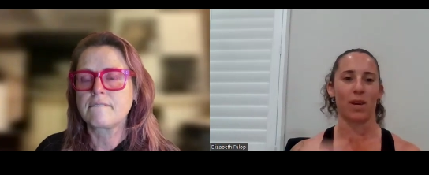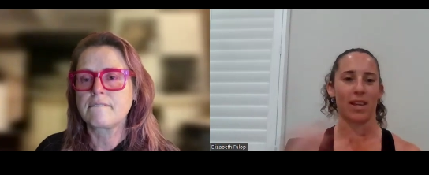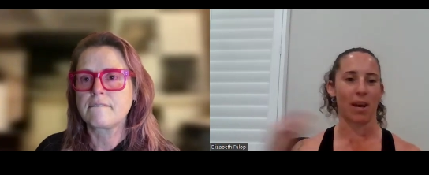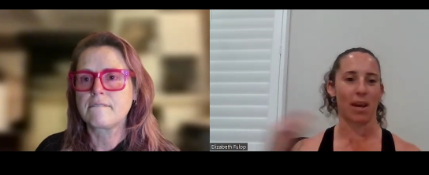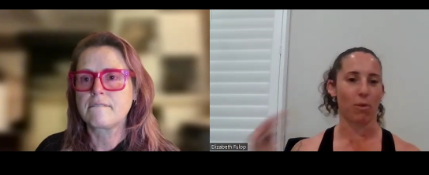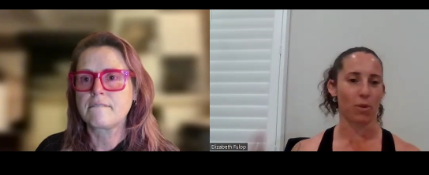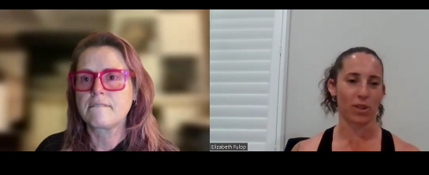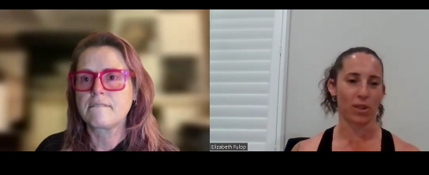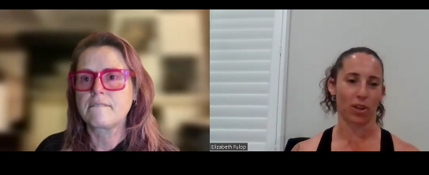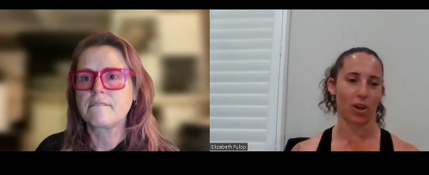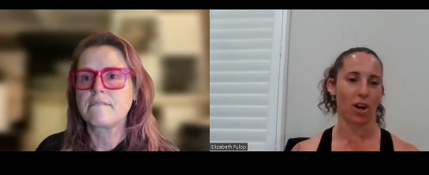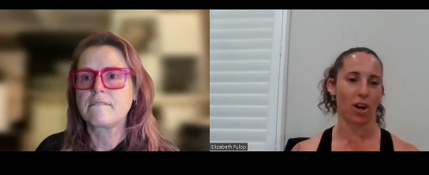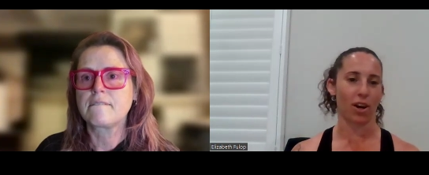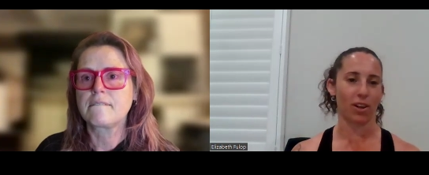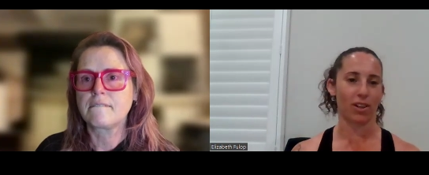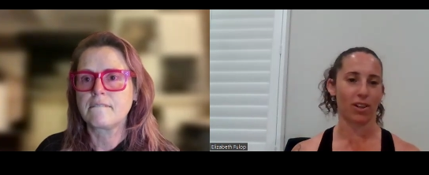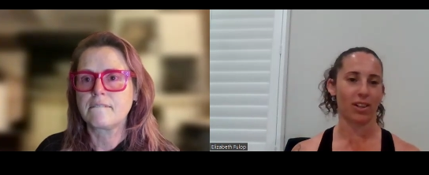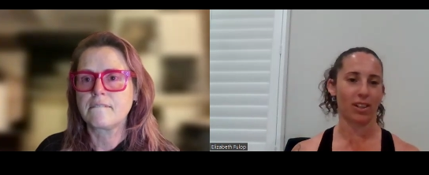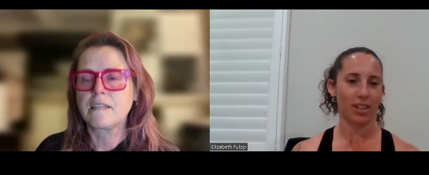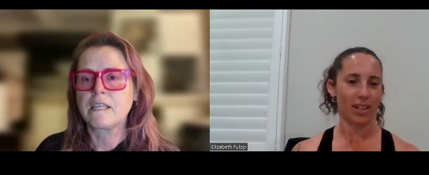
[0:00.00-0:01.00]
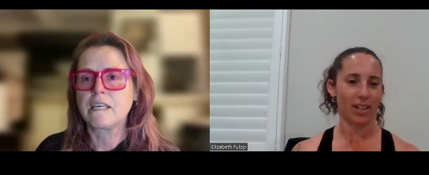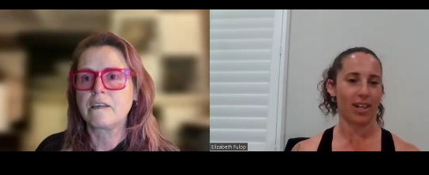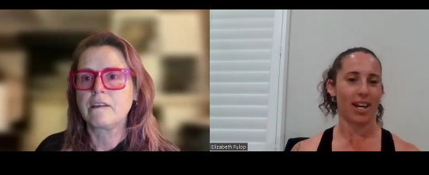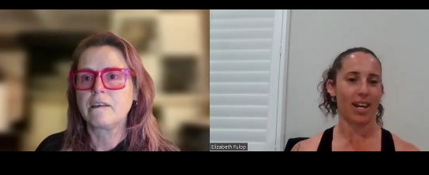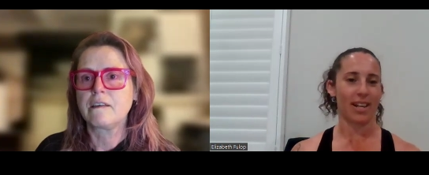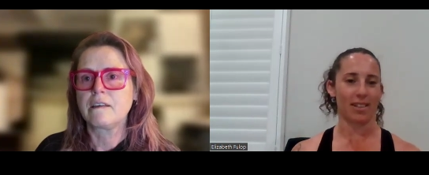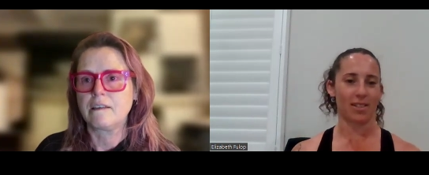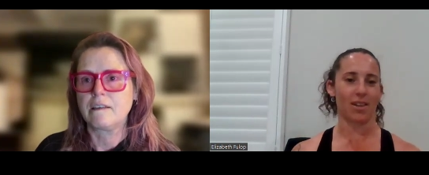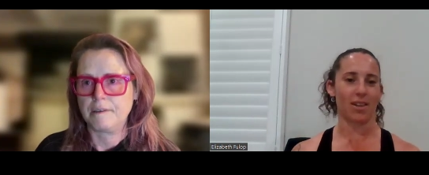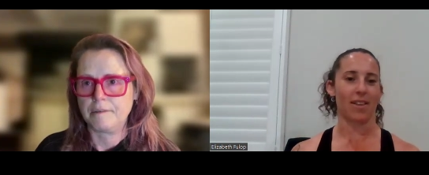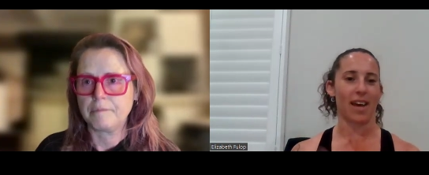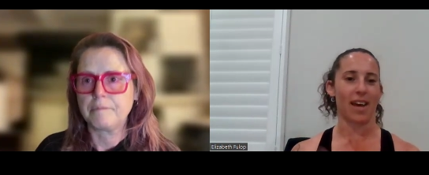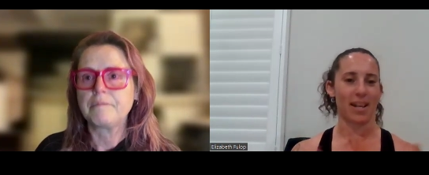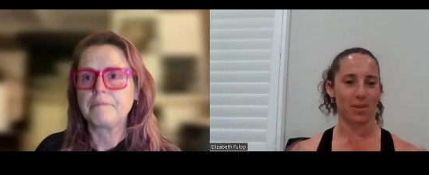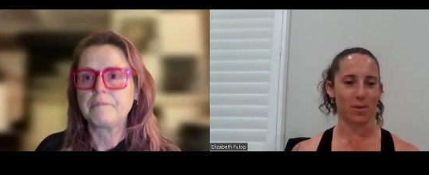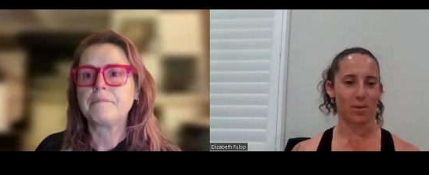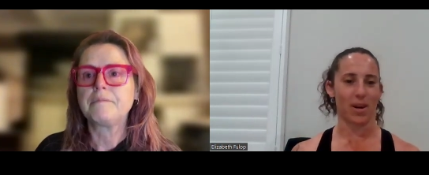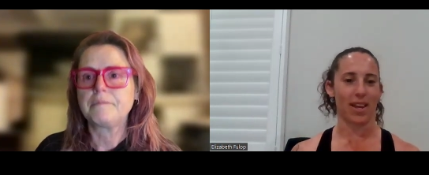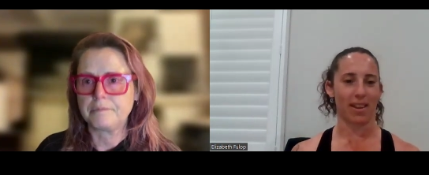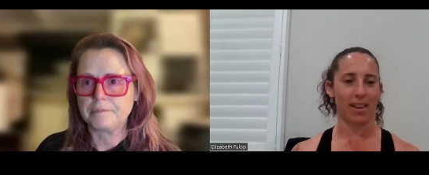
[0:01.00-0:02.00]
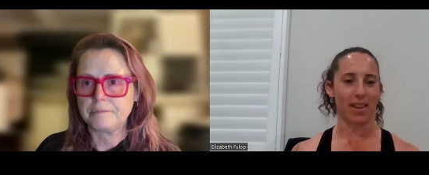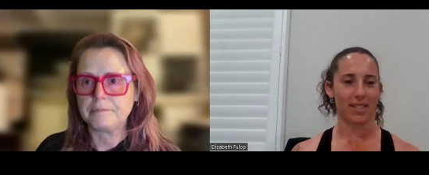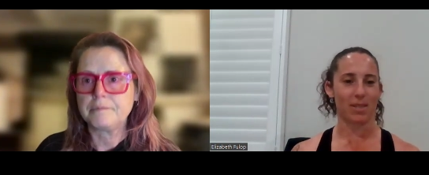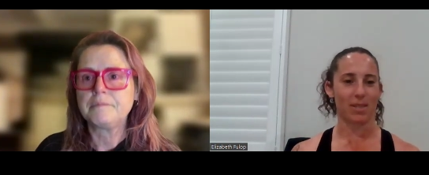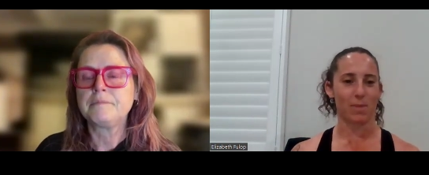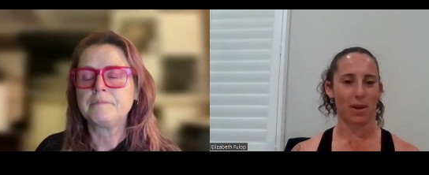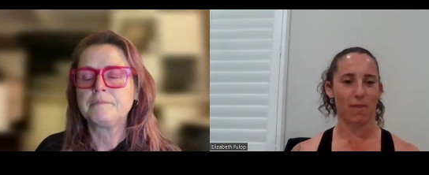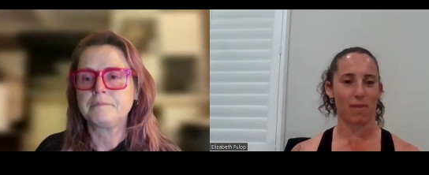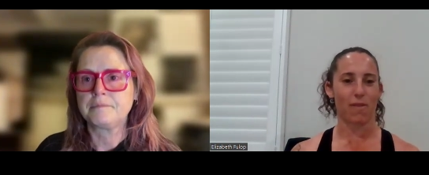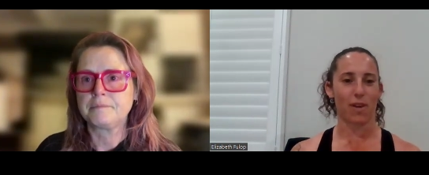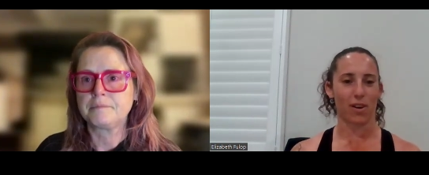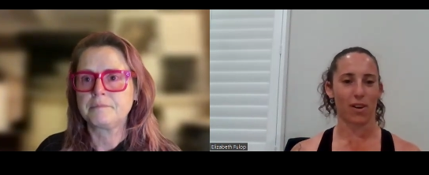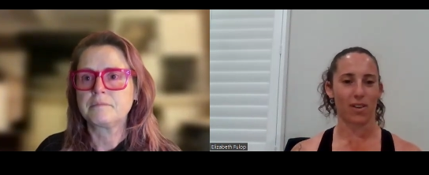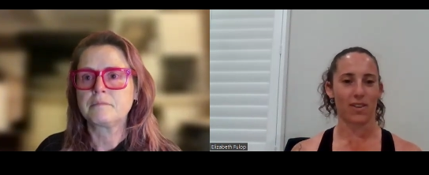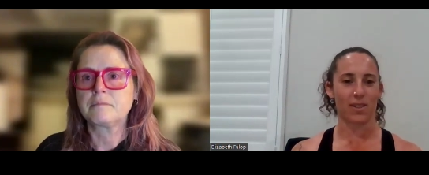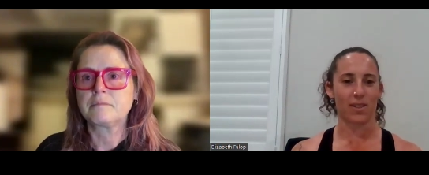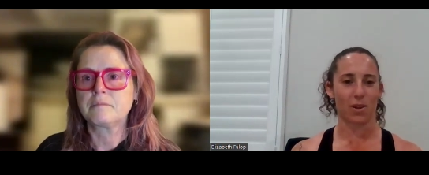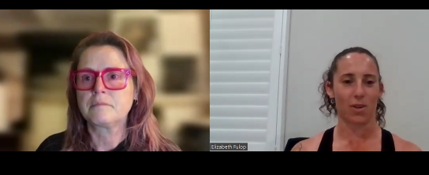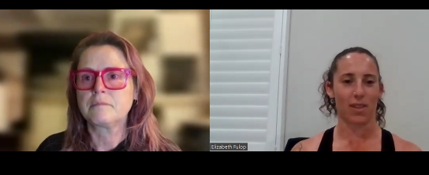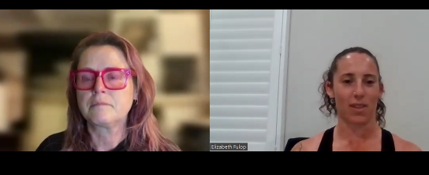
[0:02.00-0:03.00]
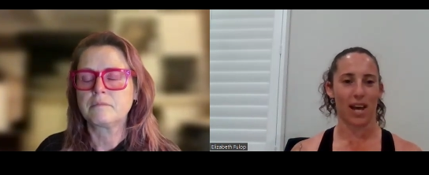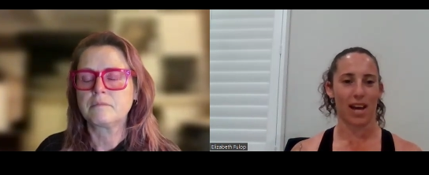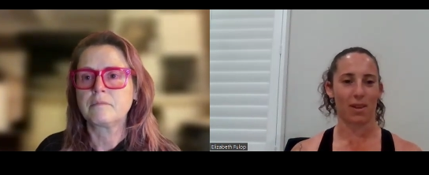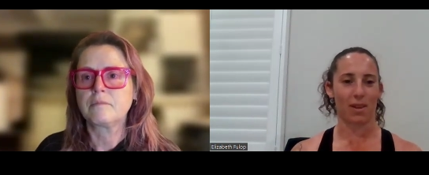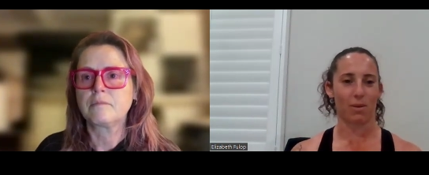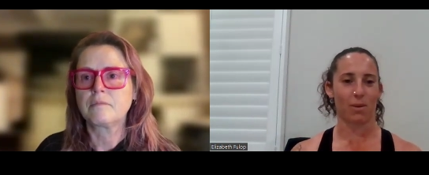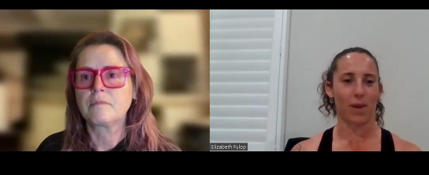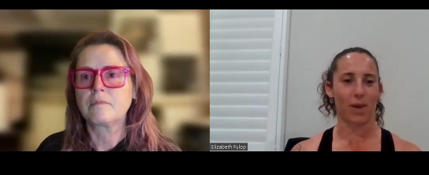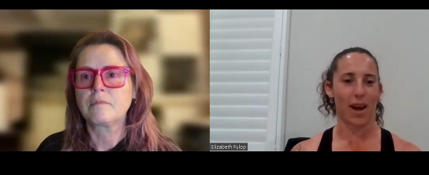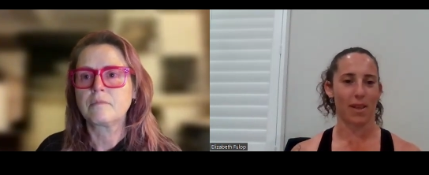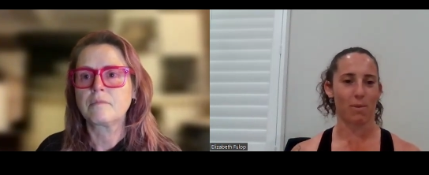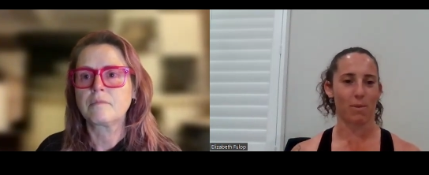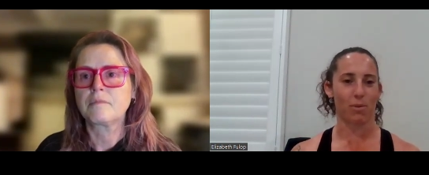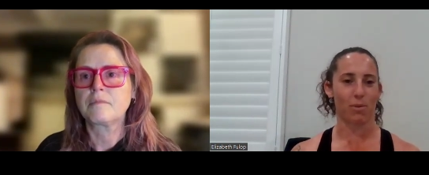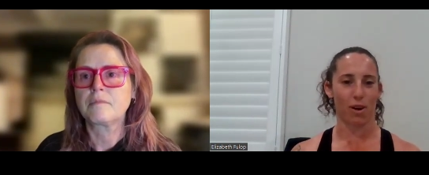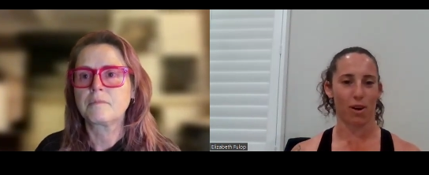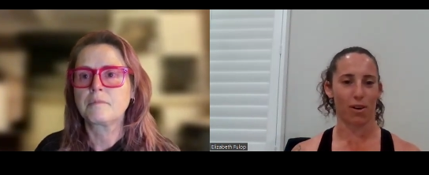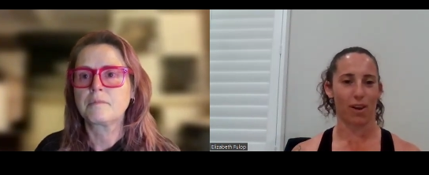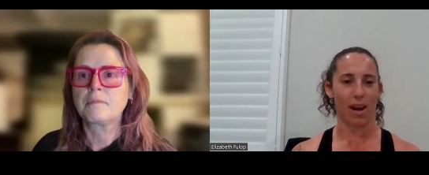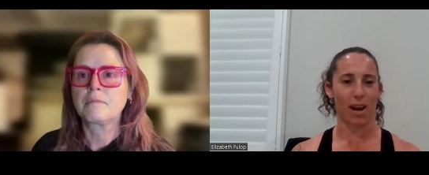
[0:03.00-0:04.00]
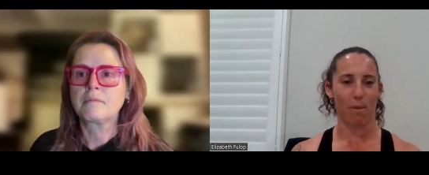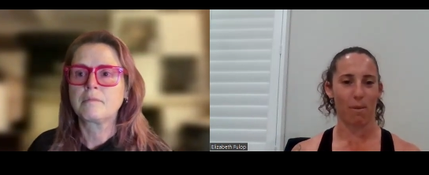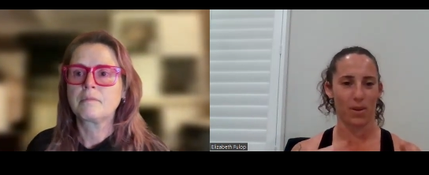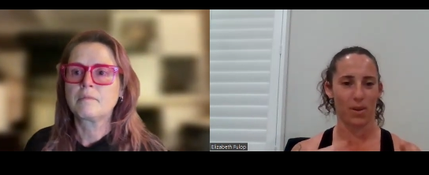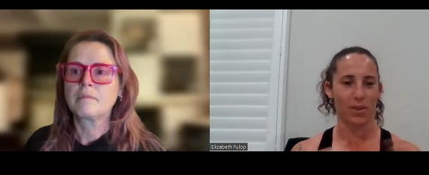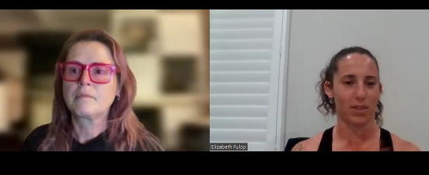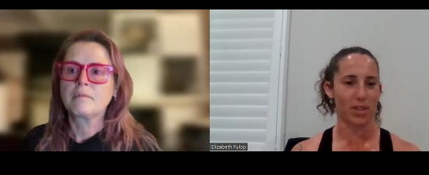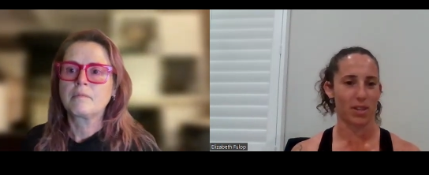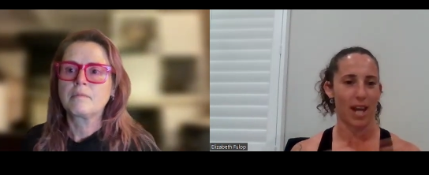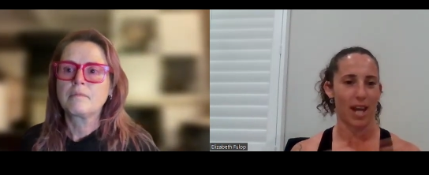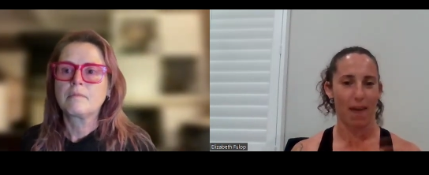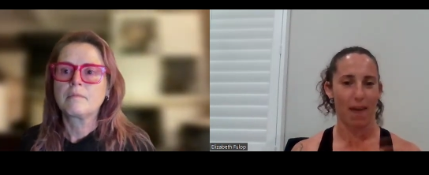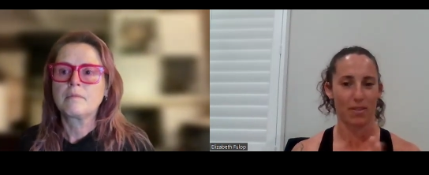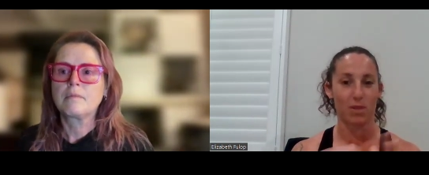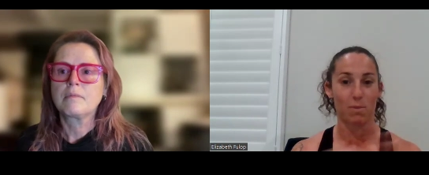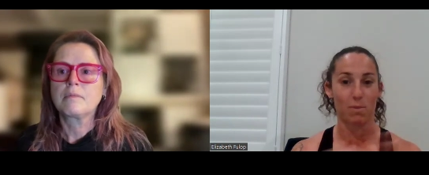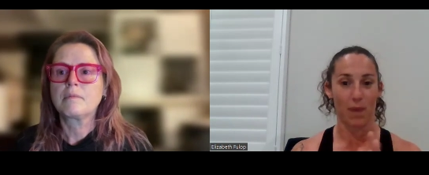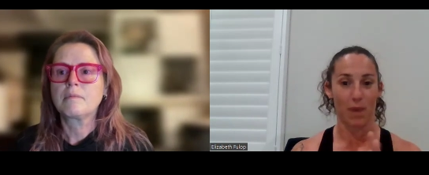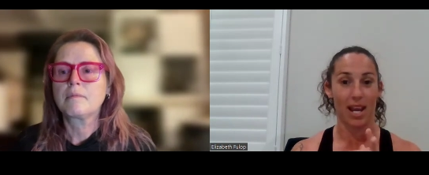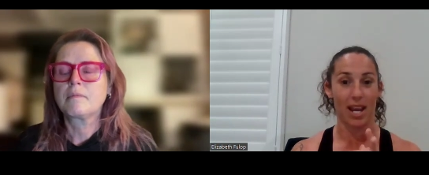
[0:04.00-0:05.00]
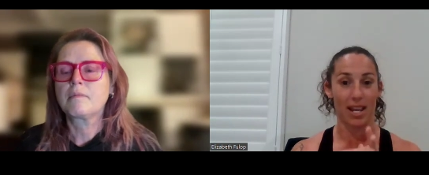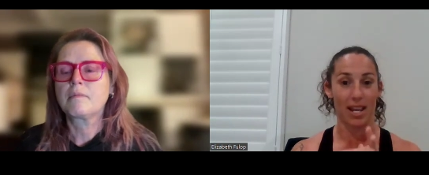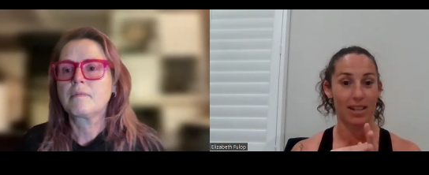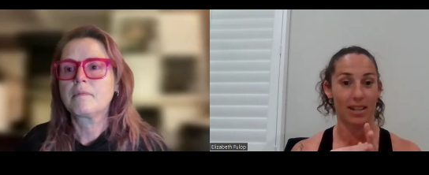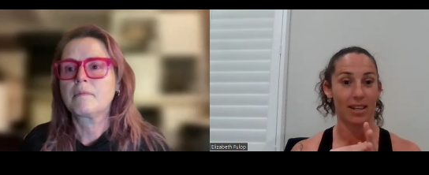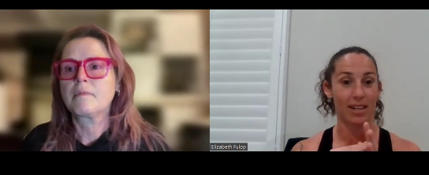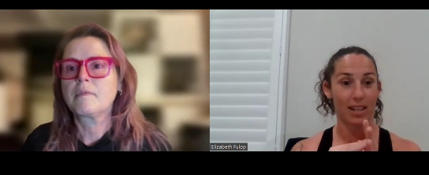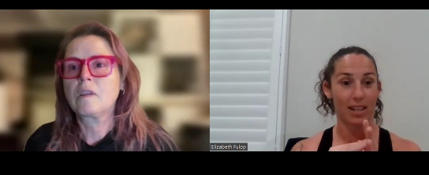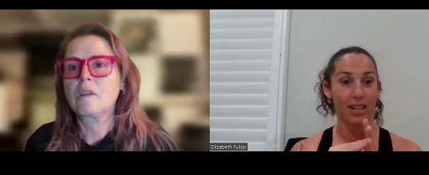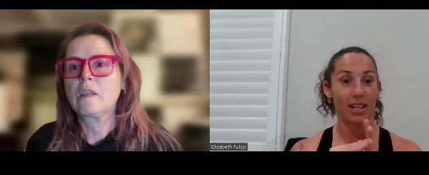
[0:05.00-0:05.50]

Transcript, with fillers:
Speaker 1: where they want to go. And so that's why there is a big focus on that throughout the program because you have to be